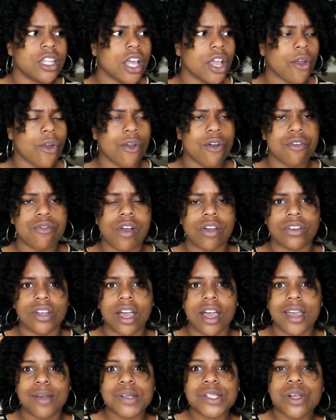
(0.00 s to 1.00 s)
the girl found
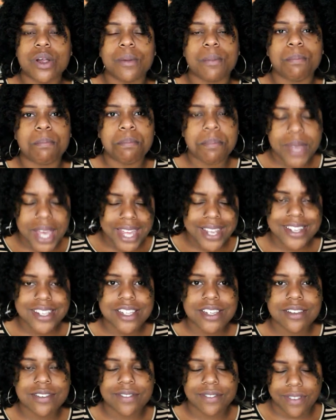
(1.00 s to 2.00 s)
out it was her
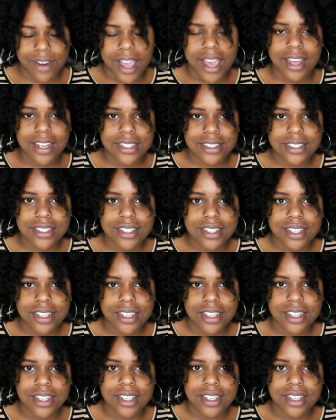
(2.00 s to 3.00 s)
best friend
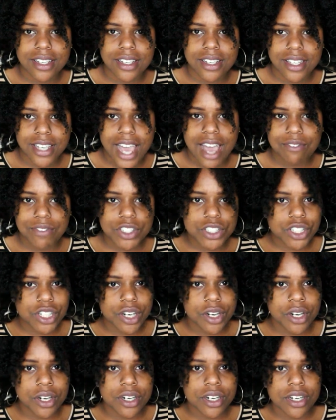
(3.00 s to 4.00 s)

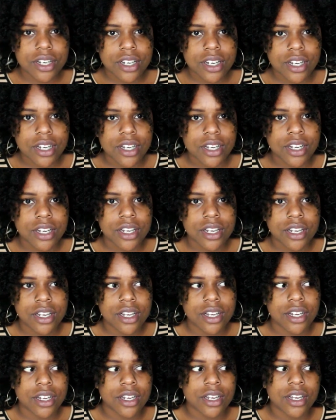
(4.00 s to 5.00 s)
catfishing her?
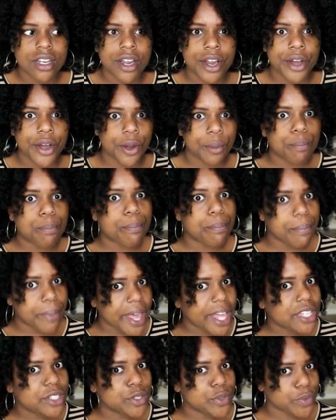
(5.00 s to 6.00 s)
Her
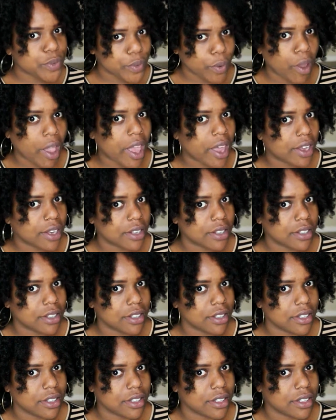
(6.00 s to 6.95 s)
best friend.